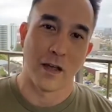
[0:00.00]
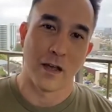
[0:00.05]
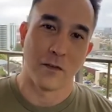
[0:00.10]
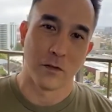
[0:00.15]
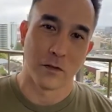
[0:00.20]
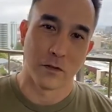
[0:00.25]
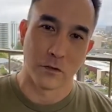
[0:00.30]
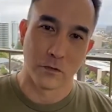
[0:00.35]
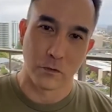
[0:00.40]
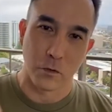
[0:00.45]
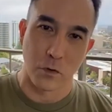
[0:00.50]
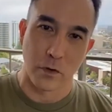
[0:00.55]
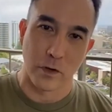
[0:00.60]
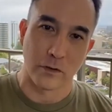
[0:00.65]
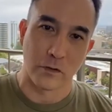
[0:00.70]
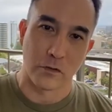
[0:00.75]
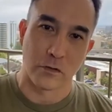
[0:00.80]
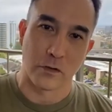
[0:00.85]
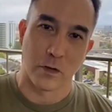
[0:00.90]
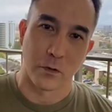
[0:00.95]
and I have a little
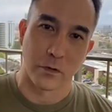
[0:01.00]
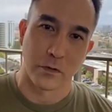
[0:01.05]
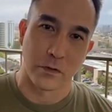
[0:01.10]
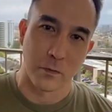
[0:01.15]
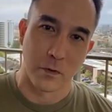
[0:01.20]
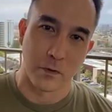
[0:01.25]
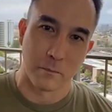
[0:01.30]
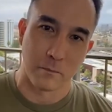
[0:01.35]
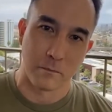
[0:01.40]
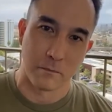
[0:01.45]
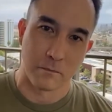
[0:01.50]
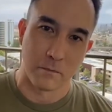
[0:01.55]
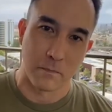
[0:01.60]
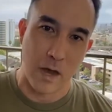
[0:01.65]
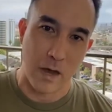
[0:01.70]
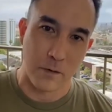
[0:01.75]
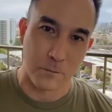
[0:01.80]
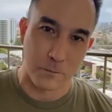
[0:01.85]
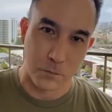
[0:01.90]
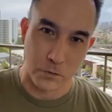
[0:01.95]
story to share with him of
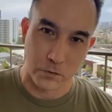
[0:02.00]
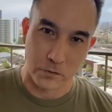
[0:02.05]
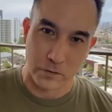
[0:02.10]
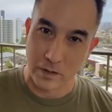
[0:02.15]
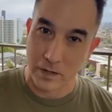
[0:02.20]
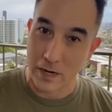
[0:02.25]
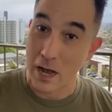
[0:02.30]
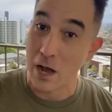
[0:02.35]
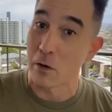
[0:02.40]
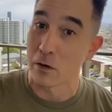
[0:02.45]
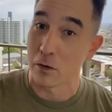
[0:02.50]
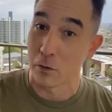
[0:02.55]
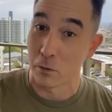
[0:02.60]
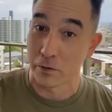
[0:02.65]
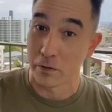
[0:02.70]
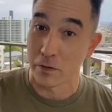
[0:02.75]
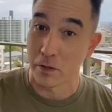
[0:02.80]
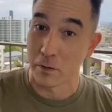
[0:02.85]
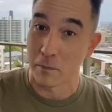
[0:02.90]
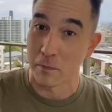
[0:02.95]
my first
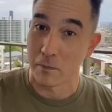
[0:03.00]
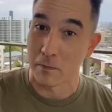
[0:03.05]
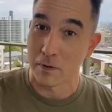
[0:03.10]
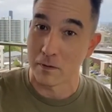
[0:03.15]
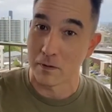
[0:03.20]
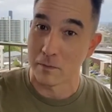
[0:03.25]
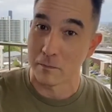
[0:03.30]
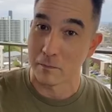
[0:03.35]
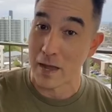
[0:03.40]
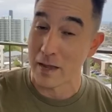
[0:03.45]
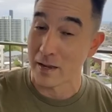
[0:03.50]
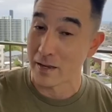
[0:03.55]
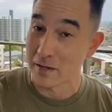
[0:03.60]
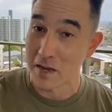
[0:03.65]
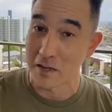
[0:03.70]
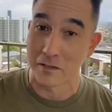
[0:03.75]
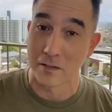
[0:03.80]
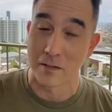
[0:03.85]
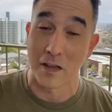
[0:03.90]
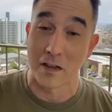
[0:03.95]
encounter with him
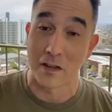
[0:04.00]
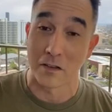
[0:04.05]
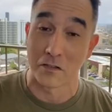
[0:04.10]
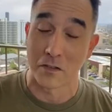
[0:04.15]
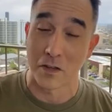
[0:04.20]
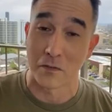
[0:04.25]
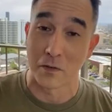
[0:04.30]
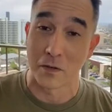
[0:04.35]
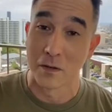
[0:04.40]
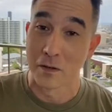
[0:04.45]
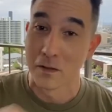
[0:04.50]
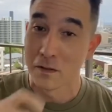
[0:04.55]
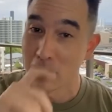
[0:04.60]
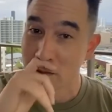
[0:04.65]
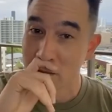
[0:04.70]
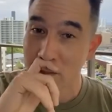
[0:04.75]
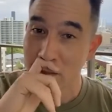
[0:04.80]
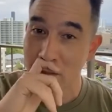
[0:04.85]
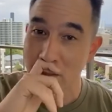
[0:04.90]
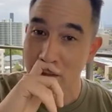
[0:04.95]
back in 1997.
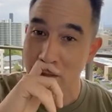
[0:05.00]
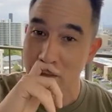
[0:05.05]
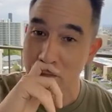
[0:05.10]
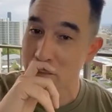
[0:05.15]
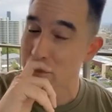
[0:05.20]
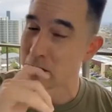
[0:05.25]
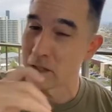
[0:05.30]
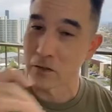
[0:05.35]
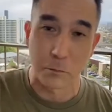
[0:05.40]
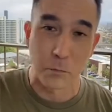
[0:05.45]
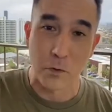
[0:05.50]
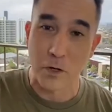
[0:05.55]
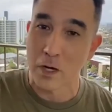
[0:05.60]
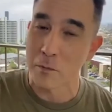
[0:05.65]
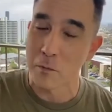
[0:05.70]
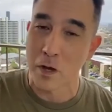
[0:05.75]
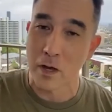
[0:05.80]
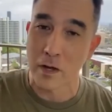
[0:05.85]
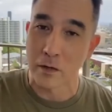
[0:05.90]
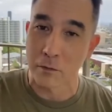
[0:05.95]

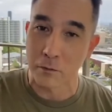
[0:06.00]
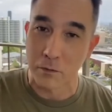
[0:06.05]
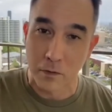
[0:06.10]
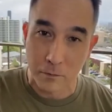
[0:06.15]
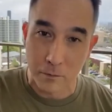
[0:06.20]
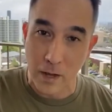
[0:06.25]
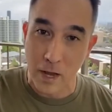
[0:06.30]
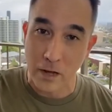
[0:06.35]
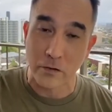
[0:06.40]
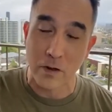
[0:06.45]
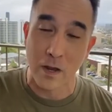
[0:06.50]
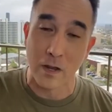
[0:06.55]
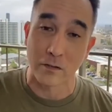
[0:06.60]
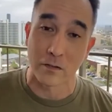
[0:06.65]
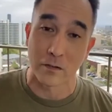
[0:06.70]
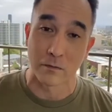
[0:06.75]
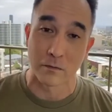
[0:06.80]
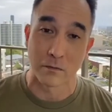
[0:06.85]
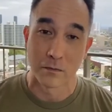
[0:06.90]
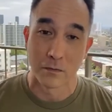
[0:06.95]
Let's bring him on in.
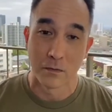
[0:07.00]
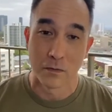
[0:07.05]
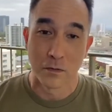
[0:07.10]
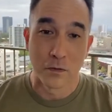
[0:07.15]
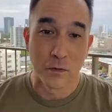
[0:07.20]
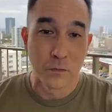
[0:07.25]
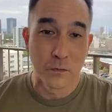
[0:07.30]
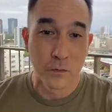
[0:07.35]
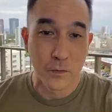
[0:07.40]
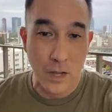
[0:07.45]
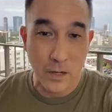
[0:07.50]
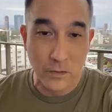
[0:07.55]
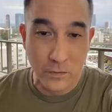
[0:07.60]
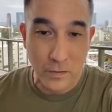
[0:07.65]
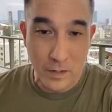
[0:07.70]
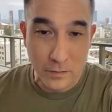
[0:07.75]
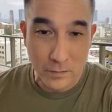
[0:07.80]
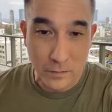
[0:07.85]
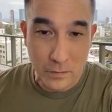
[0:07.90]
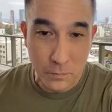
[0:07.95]
Flash Hansen.
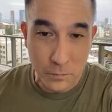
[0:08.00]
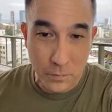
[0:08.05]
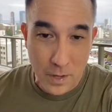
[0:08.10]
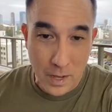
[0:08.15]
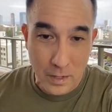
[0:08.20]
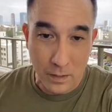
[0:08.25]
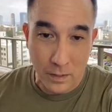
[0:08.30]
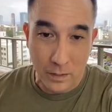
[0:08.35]
Flash Hansen,